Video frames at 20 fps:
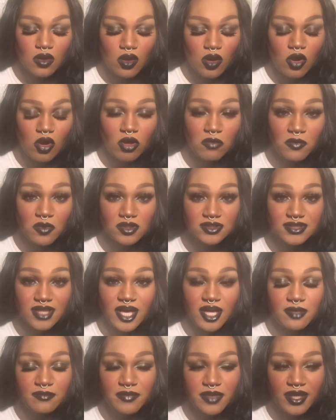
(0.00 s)
almost
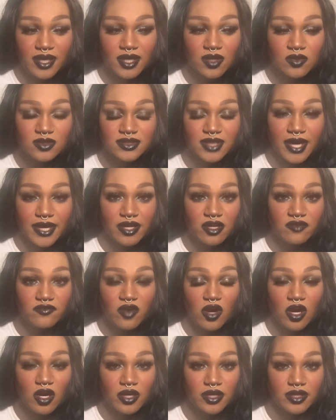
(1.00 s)
on me, and it was kind of
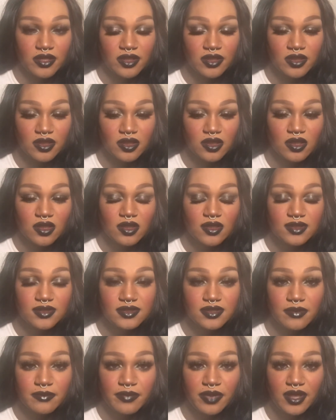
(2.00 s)
hard
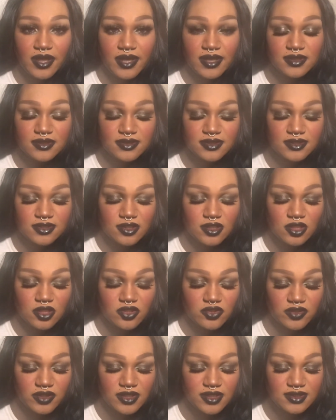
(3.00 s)
to blend to the
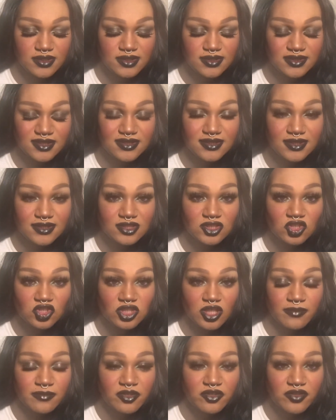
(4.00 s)
crease, and since it's
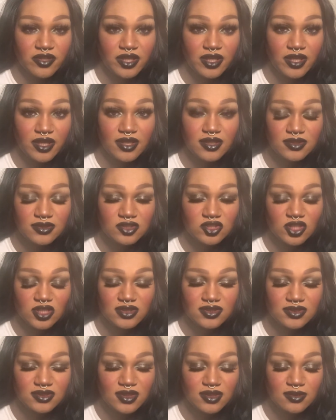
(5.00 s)
shimmery, it
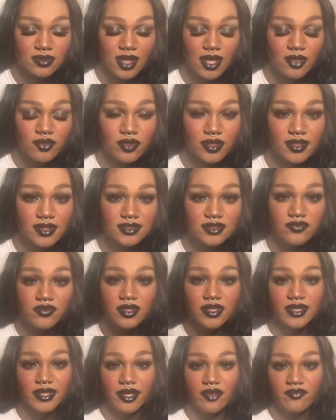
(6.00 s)
just, I don't know, it doesn't
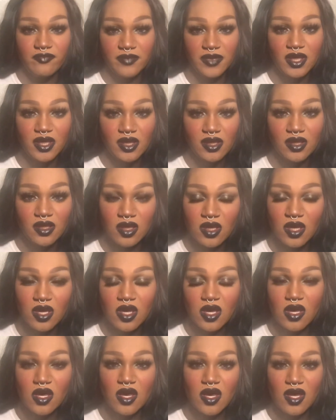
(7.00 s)
really give me
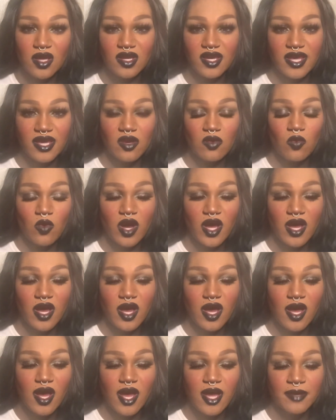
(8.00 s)
like what
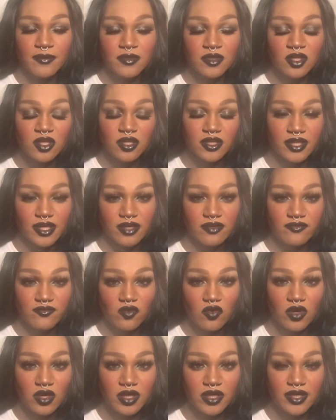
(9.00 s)
I'm looking
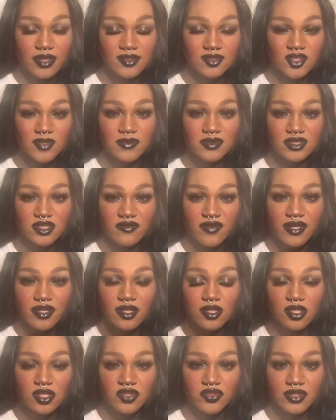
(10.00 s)
for in terms of like a
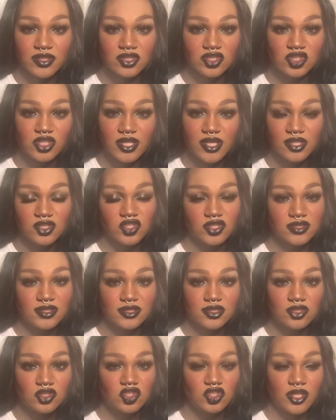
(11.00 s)
crease shade or
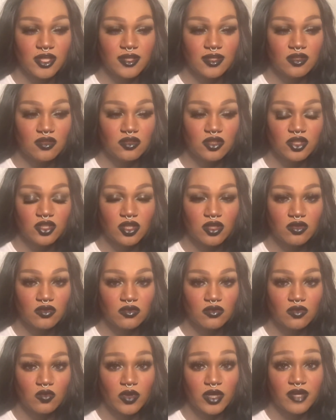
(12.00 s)
transition shade, you
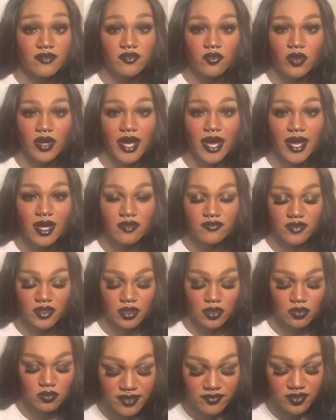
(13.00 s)
know, whatever, what have you.
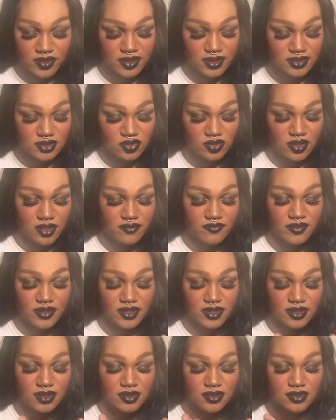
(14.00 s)
I really do love
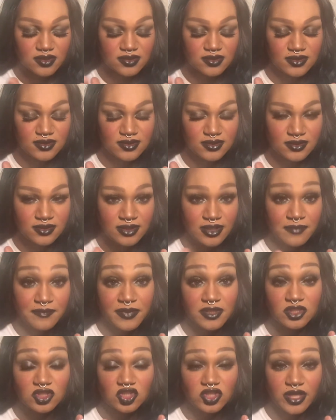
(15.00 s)
the
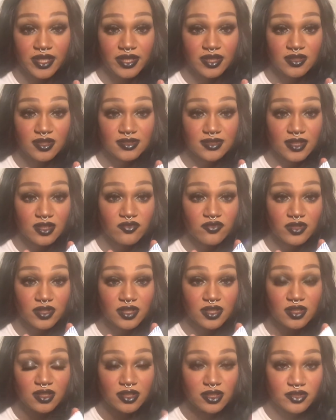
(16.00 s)
deepest shade, this like really
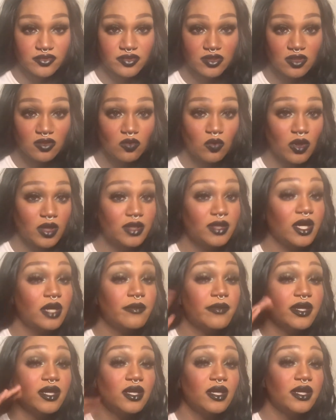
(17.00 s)
glittery one on
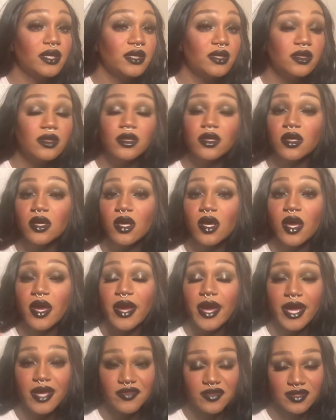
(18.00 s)
my lid.
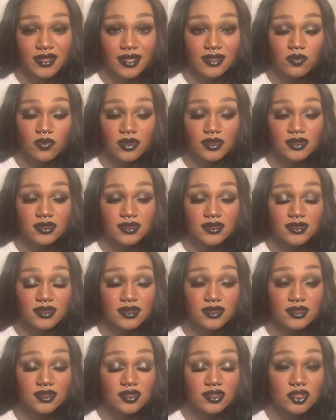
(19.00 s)
I think that one's
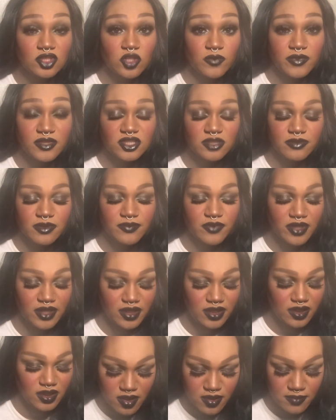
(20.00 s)
super, super
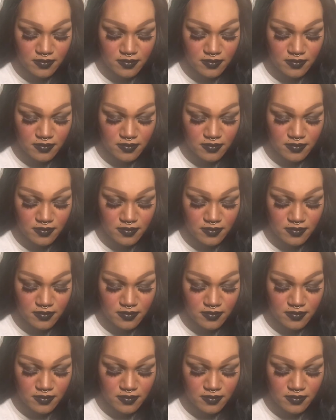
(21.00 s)
pretty.